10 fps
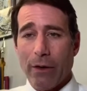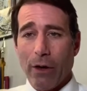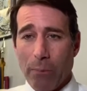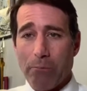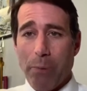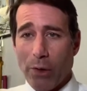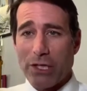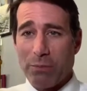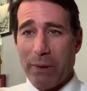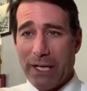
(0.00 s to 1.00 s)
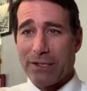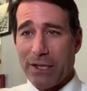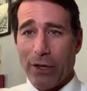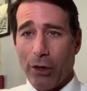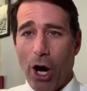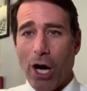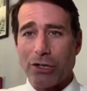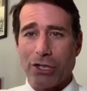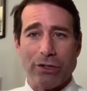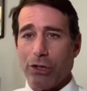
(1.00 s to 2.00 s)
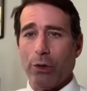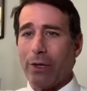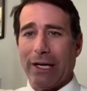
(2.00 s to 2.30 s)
There are bonus bids that are auctioned.